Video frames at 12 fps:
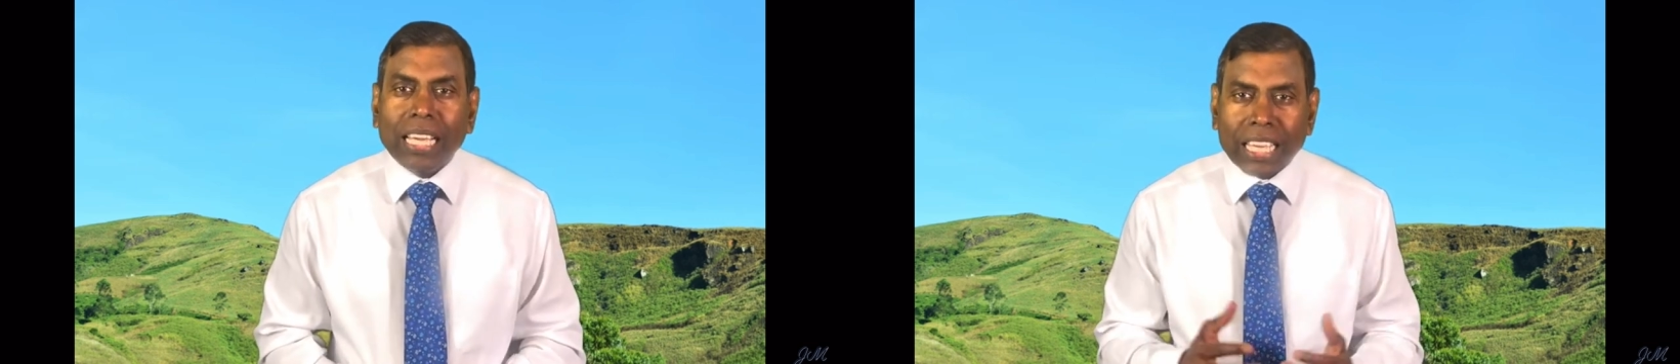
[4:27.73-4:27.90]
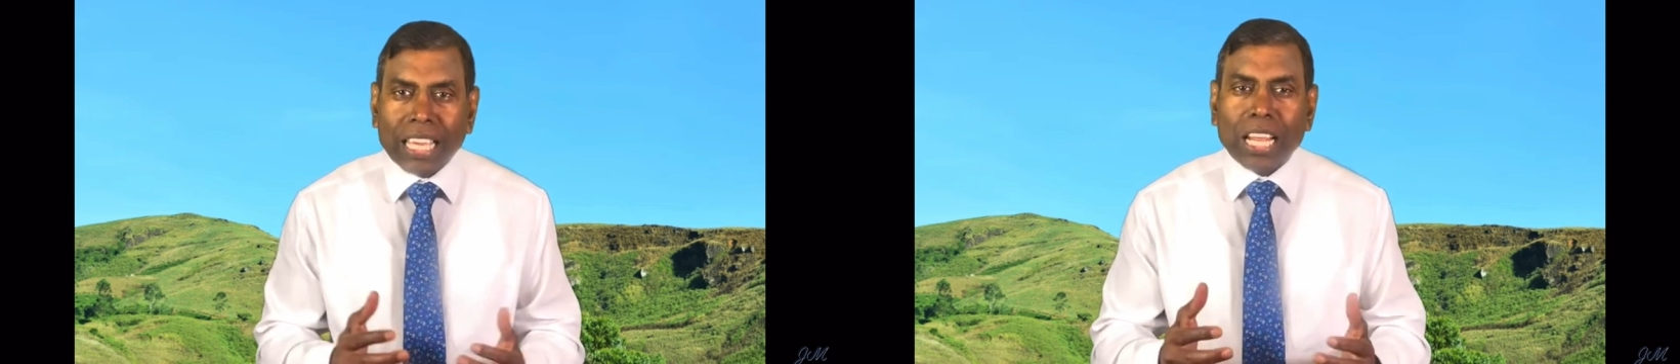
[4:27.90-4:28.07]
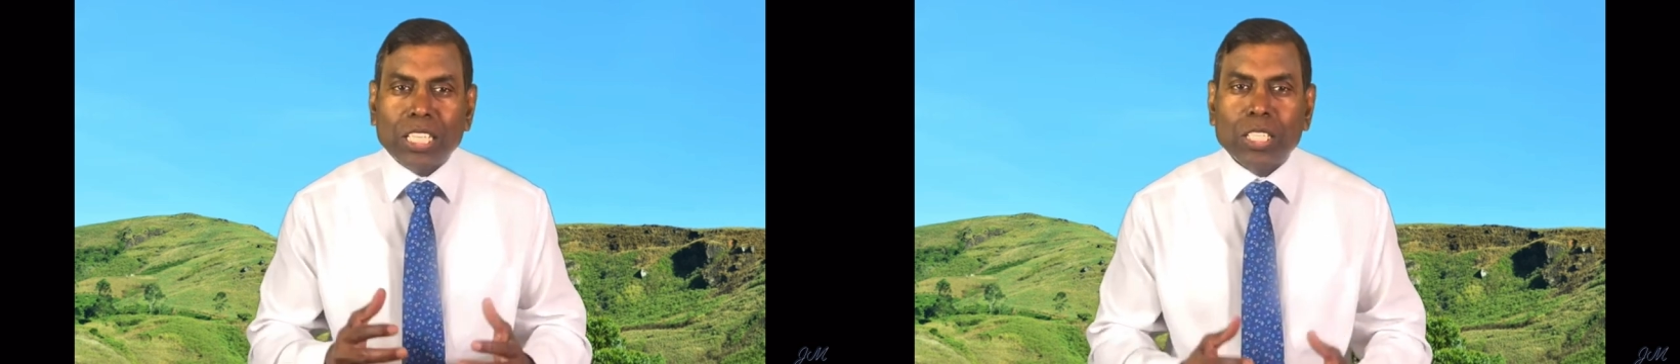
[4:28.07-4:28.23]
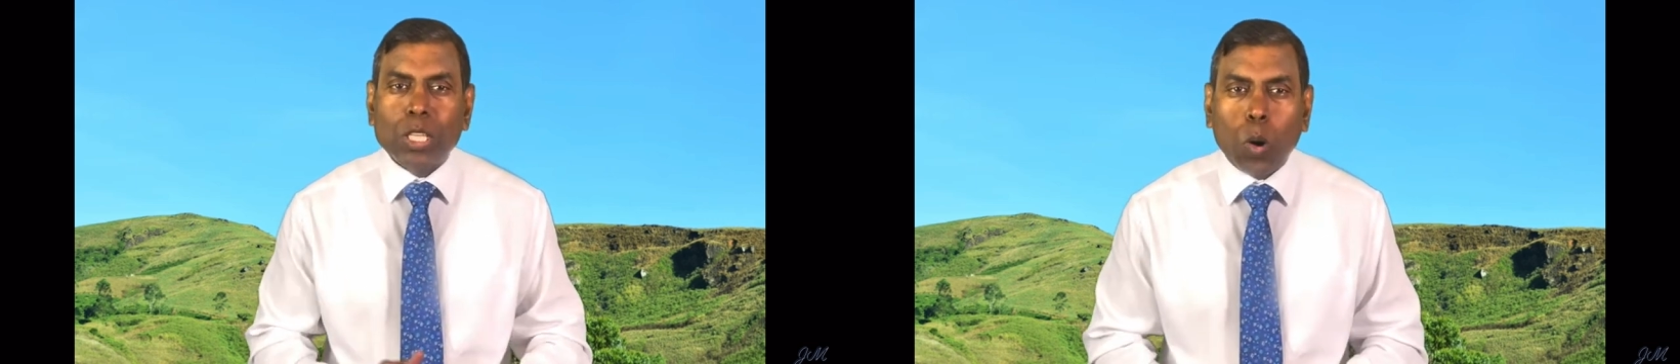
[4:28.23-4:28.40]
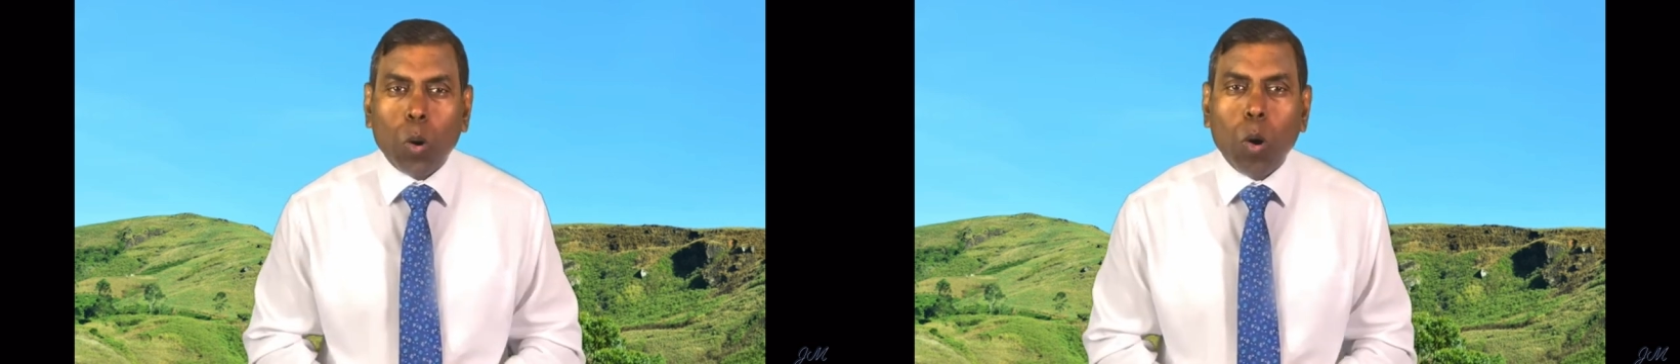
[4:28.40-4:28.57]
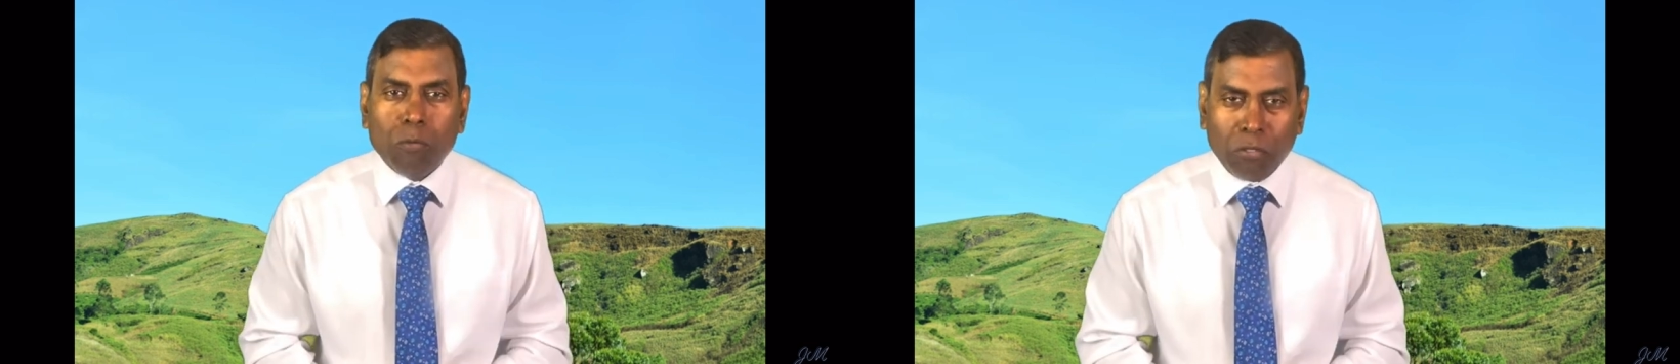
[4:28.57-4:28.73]
Here is the
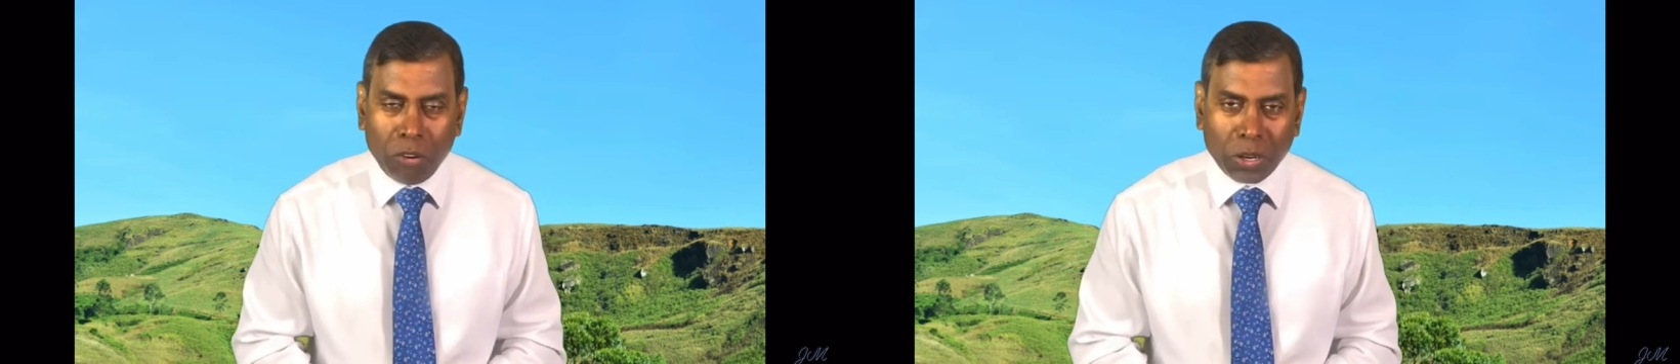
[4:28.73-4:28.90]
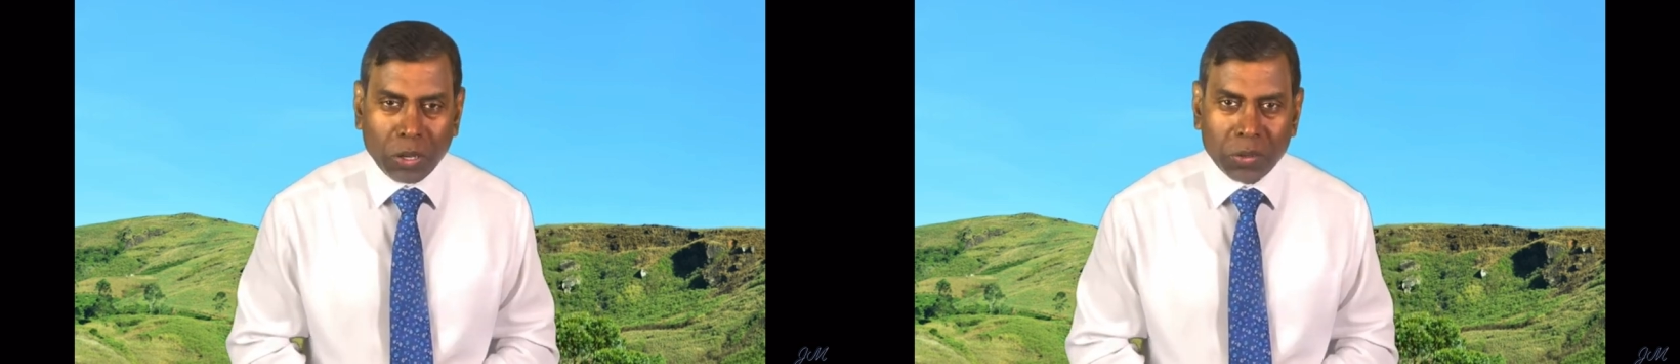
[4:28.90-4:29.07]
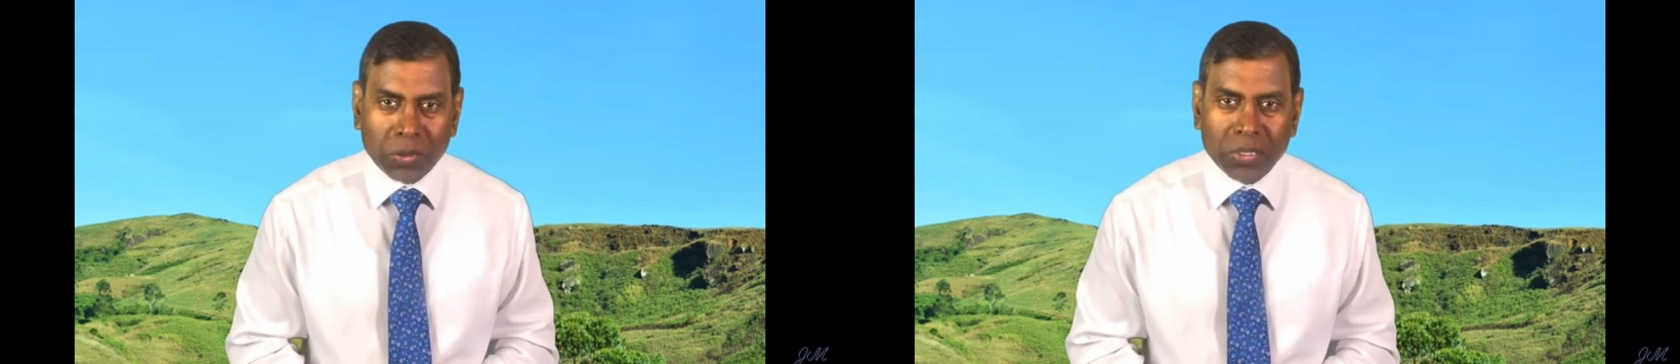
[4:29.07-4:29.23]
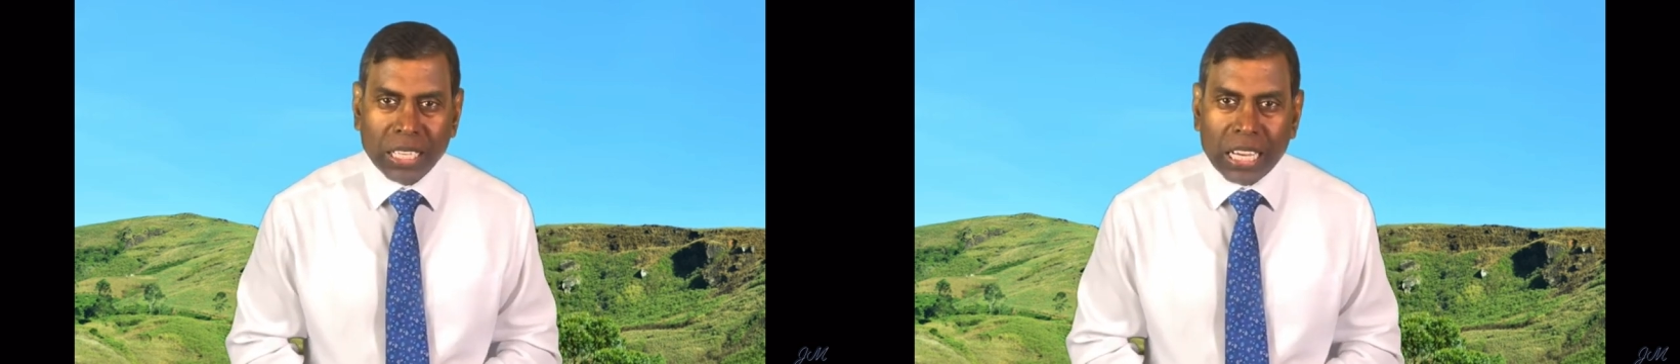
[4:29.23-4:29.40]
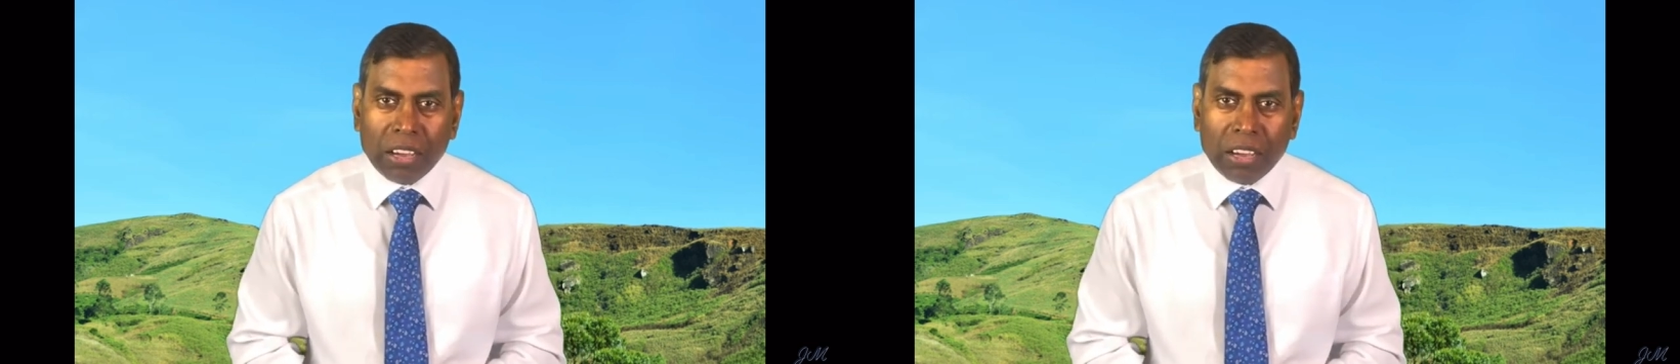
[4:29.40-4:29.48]
hope for you